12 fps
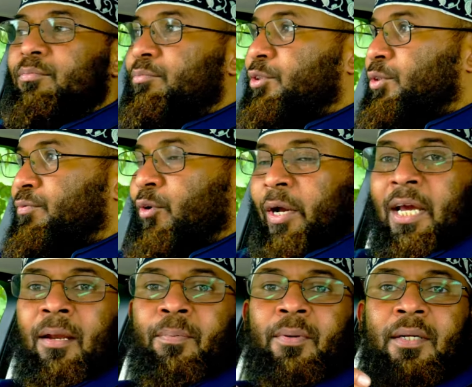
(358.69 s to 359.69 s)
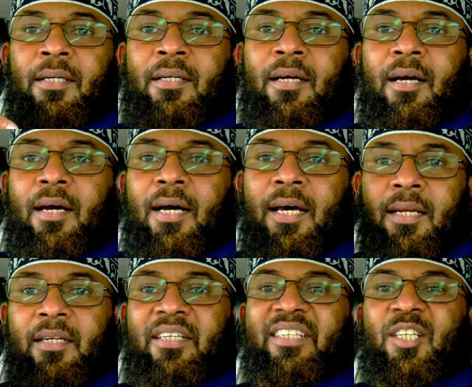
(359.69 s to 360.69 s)
for help.
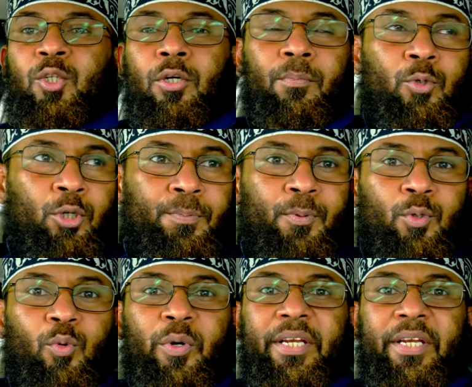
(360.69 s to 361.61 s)
And they took him to hospital.